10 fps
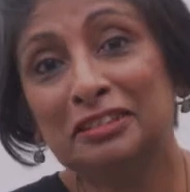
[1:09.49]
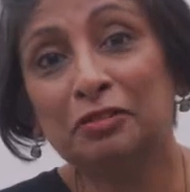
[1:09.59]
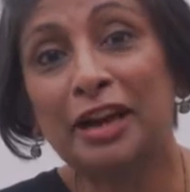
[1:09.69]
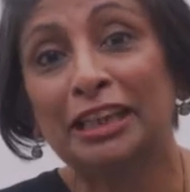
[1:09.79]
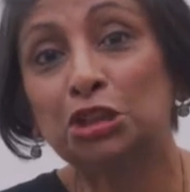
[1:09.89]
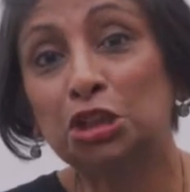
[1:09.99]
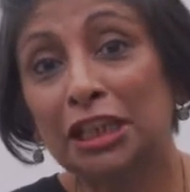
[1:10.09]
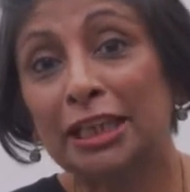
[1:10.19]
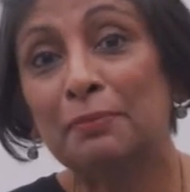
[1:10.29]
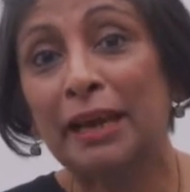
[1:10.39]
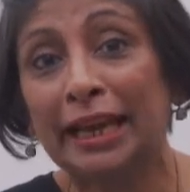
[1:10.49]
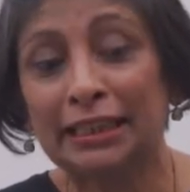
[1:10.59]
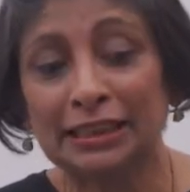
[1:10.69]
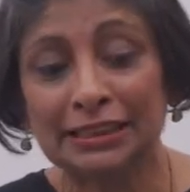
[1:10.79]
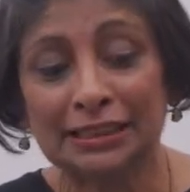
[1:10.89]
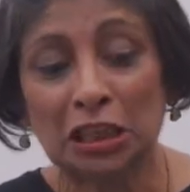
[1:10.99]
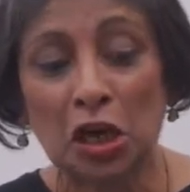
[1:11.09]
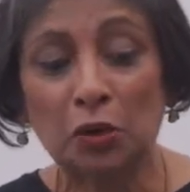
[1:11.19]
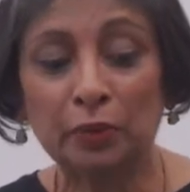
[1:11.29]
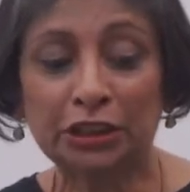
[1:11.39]
the red chili paste,
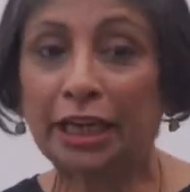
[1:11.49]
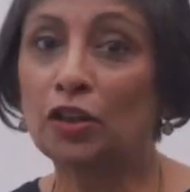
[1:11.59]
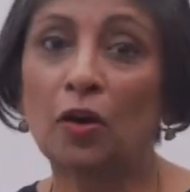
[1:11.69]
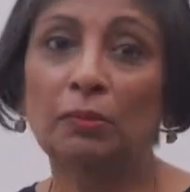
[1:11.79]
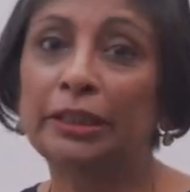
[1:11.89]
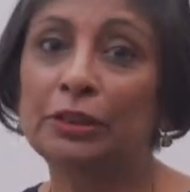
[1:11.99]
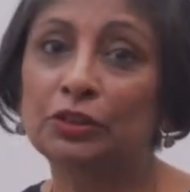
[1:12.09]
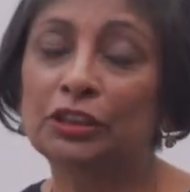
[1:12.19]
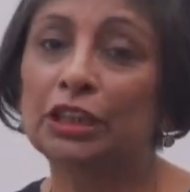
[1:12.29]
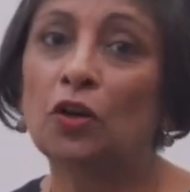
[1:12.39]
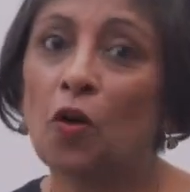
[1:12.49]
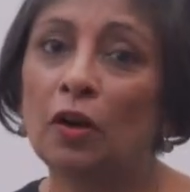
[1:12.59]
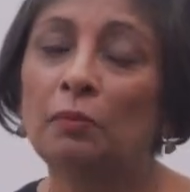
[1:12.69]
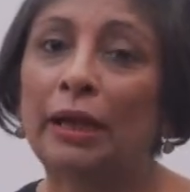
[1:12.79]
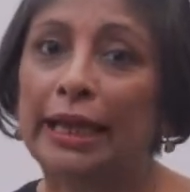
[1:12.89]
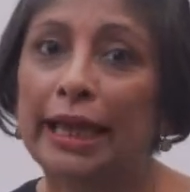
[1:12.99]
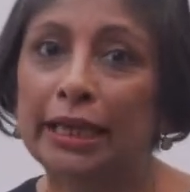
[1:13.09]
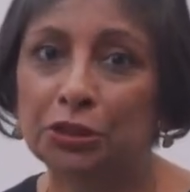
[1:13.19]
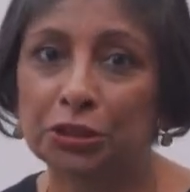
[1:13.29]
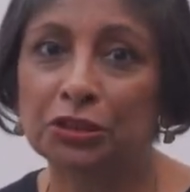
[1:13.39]
which I normally use in all my
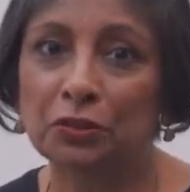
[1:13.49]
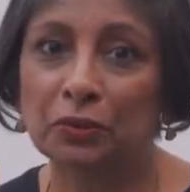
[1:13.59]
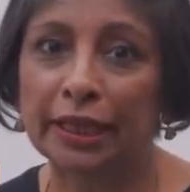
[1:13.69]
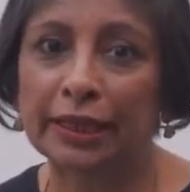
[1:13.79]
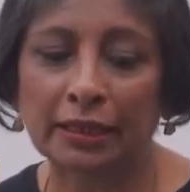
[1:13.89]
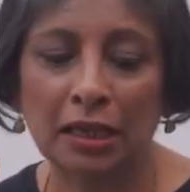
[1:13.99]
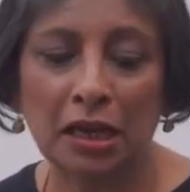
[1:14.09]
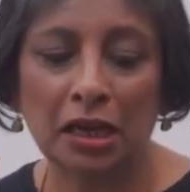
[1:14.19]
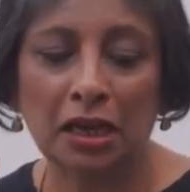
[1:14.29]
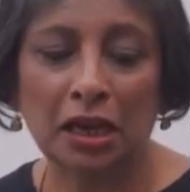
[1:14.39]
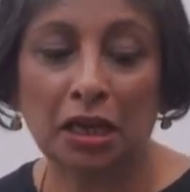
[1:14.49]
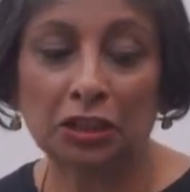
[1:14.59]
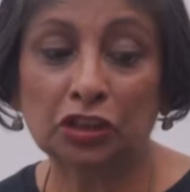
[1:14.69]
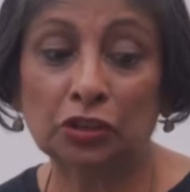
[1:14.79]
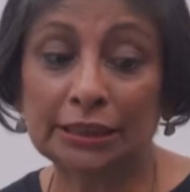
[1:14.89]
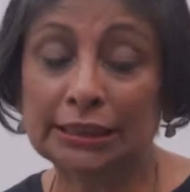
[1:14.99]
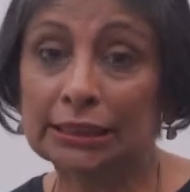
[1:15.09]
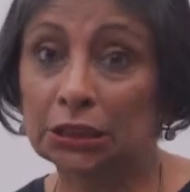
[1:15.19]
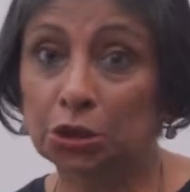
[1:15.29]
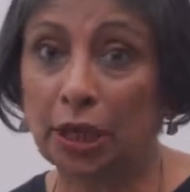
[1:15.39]
Asian cooking. So this is the
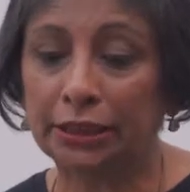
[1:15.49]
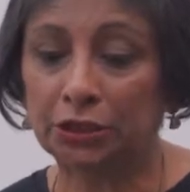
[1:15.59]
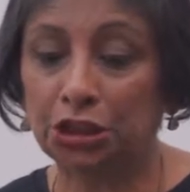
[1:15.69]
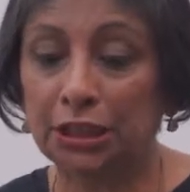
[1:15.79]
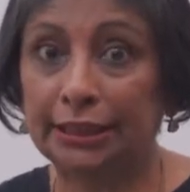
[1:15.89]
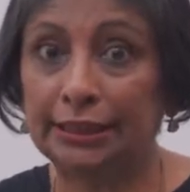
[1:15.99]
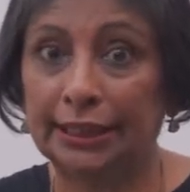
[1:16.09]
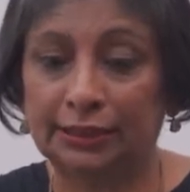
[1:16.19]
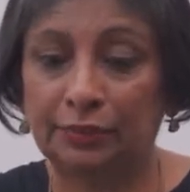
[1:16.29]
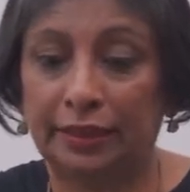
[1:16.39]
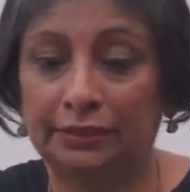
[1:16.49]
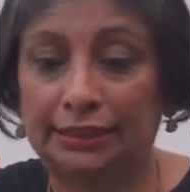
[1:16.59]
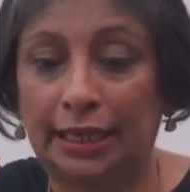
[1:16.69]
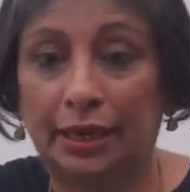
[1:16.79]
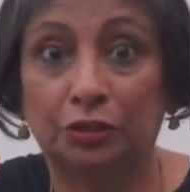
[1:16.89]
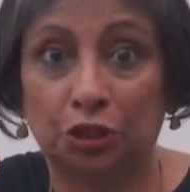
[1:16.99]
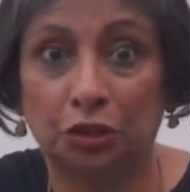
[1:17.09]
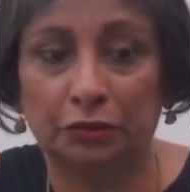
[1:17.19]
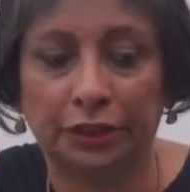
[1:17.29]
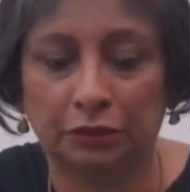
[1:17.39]
dried chili that I've
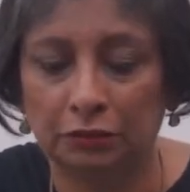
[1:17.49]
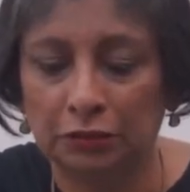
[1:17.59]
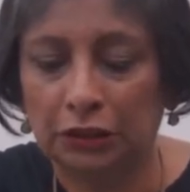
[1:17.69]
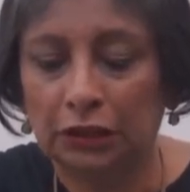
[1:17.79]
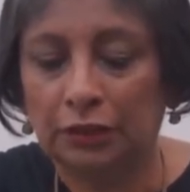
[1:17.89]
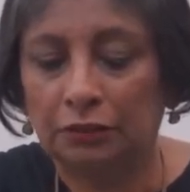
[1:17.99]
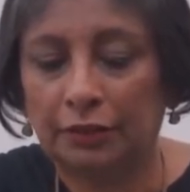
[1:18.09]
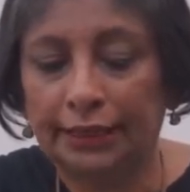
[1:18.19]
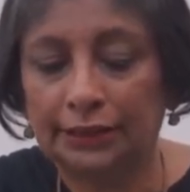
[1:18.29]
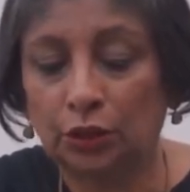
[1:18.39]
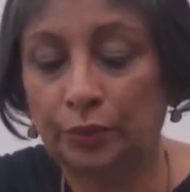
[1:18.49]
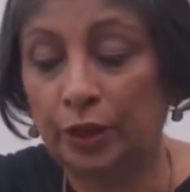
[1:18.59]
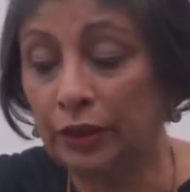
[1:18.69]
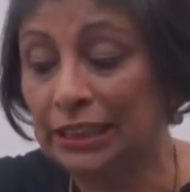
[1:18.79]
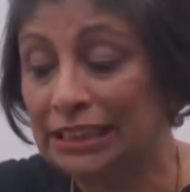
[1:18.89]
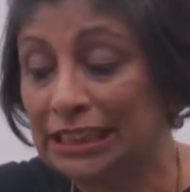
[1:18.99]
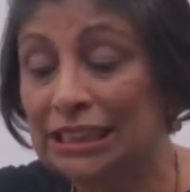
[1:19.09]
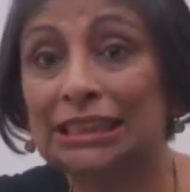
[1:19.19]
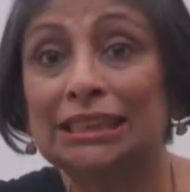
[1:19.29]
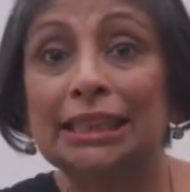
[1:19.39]
showed you, right? So we're going to
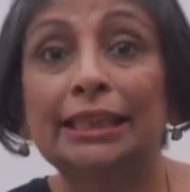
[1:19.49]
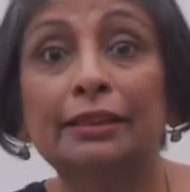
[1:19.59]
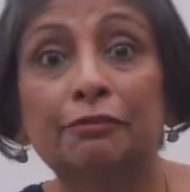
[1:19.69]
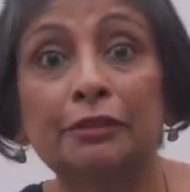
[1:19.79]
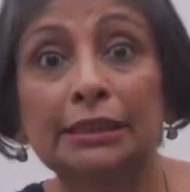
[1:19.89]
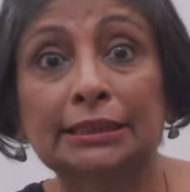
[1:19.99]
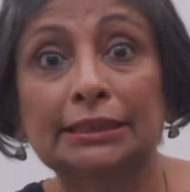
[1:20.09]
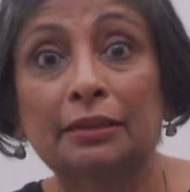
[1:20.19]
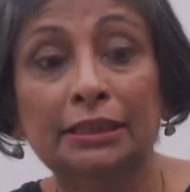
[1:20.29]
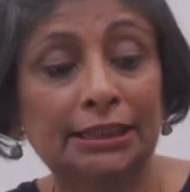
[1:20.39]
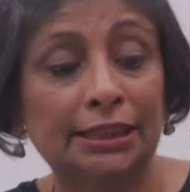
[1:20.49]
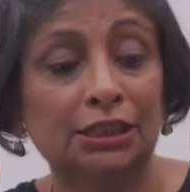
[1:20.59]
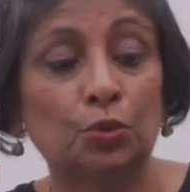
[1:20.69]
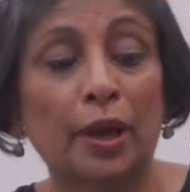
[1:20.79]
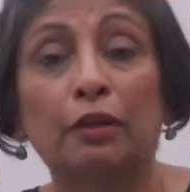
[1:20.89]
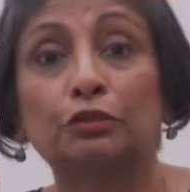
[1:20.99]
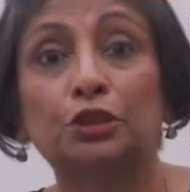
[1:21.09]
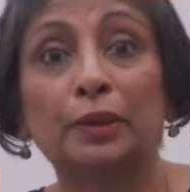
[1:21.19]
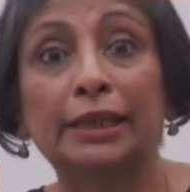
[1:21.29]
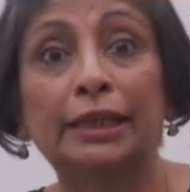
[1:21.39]
de-seed it first. The easiest way of
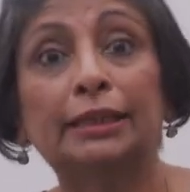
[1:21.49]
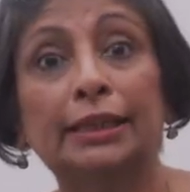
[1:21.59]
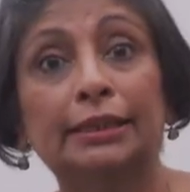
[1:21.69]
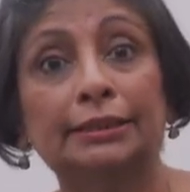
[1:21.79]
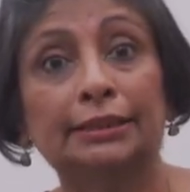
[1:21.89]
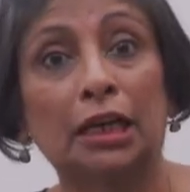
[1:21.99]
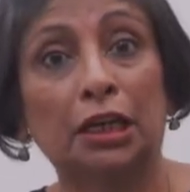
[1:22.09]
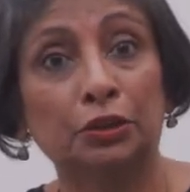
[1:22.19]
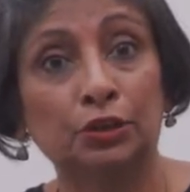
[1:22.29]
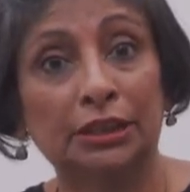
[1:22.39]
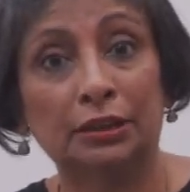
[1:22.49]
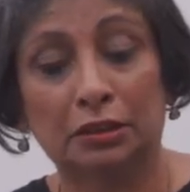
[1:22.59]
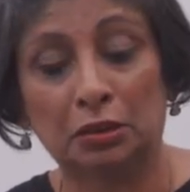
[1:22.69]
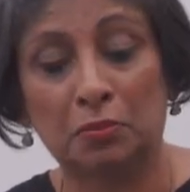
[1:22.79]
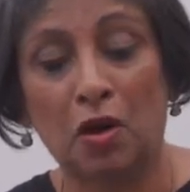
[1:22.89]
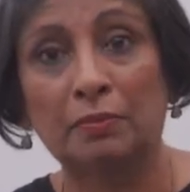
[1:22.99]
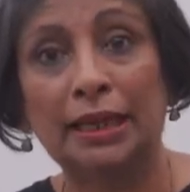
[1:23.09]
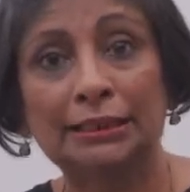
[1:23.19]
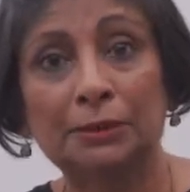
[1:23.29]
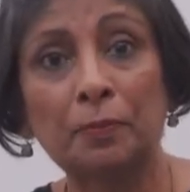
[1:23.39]
doing it is using the
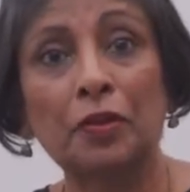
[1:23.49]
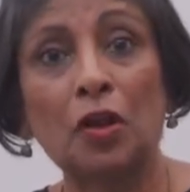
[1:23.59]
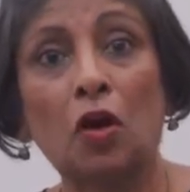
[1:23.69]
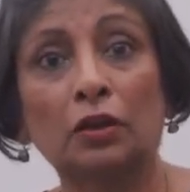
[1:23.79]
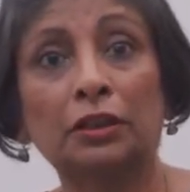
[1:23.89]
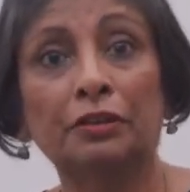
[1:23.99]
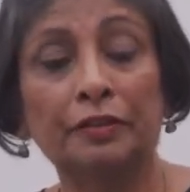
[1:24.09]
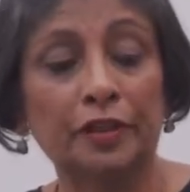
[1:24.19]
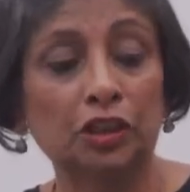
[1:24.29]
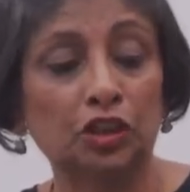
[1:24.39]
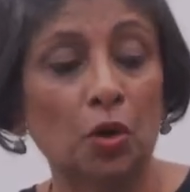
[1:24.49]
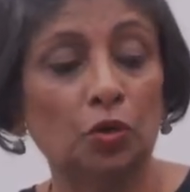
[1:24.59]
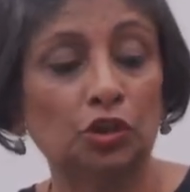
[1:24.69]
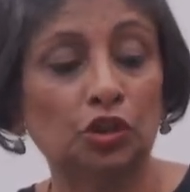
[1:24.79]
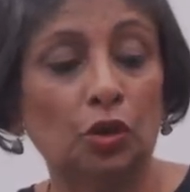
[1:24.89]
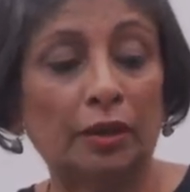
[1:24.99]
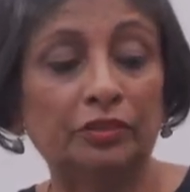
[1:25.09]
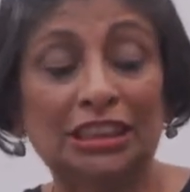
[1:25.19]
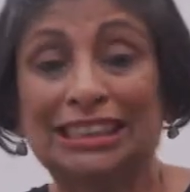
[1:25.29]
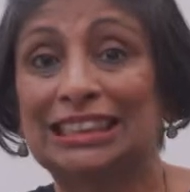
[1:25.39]
thermometer on the reverse mode. So I've
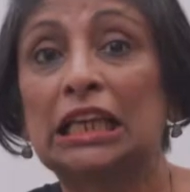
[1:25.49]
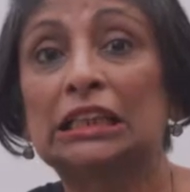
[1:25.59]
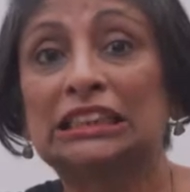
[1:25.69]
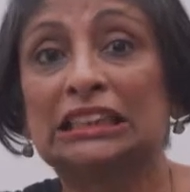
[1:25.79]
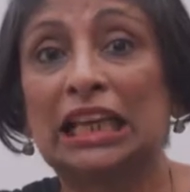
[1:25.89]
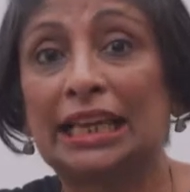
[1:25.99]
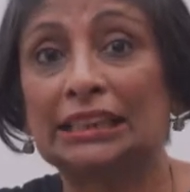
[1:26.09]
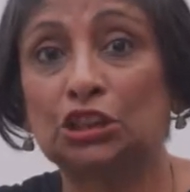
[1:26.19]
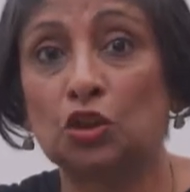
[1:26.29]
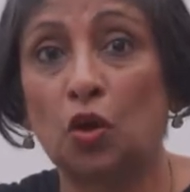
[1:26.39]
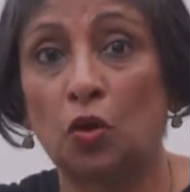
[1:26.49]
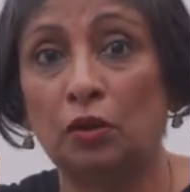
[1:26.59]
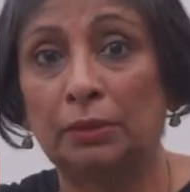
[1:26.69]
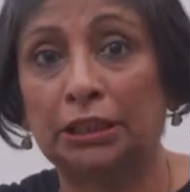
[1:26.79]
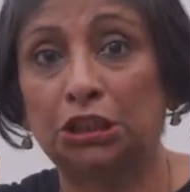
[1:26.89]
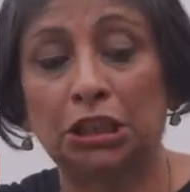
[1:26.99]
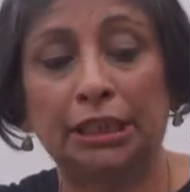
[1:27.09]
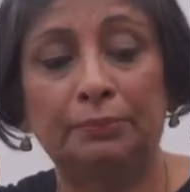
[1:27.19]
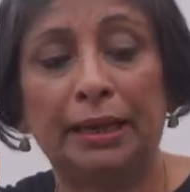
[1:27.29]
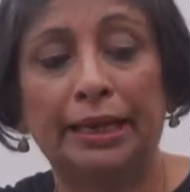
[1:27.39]
just sliced all my
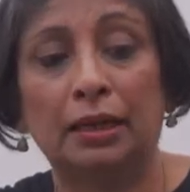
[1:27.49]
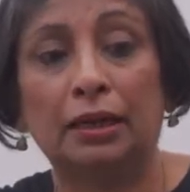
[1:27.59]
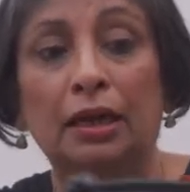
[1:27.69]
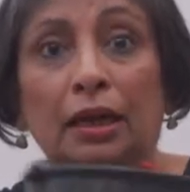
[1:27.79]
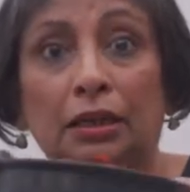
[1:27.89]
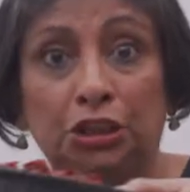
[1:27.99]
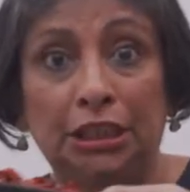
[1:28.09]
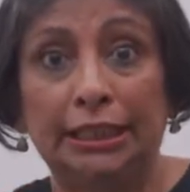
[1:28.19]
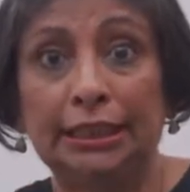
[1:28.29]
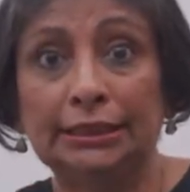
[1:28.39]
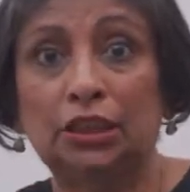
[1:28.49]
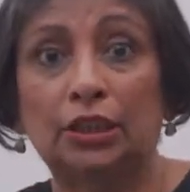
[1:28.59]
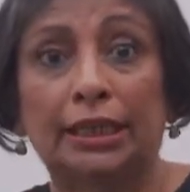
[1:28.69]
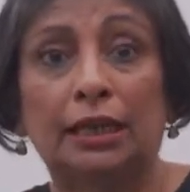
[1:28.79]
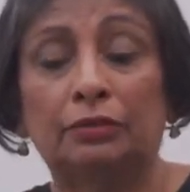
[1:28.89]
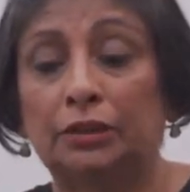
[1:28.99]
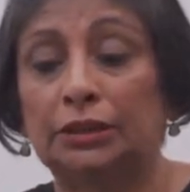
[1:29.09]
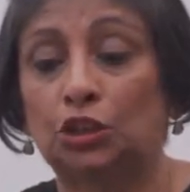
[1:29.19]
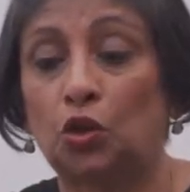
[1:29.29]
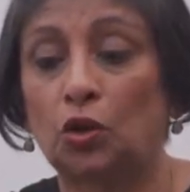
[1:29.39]
chilies, taken out the
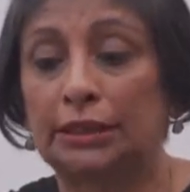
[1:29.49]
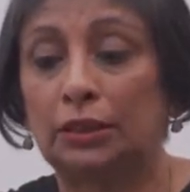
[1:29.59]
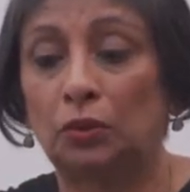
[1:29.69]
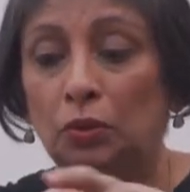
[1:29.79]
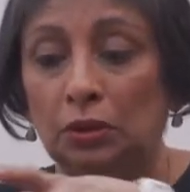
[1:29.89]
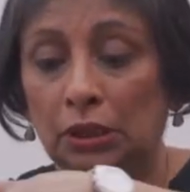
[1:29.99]
stalks and all,